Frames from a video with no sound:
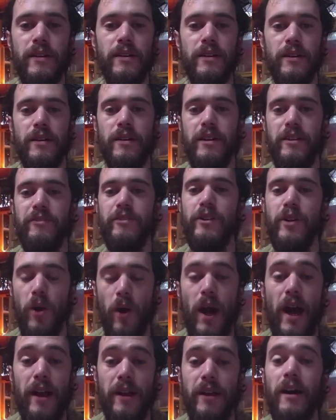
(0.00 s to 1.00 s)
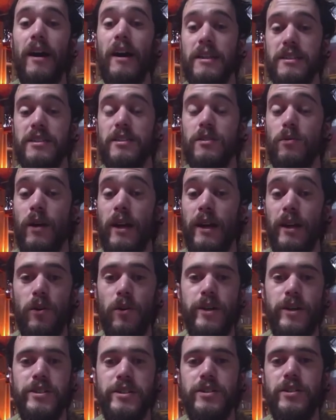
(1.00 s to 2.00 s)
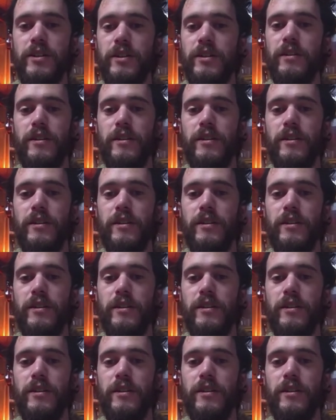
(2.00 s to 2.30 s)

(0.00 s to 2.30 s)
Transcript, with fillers: if you know how to ask the right question.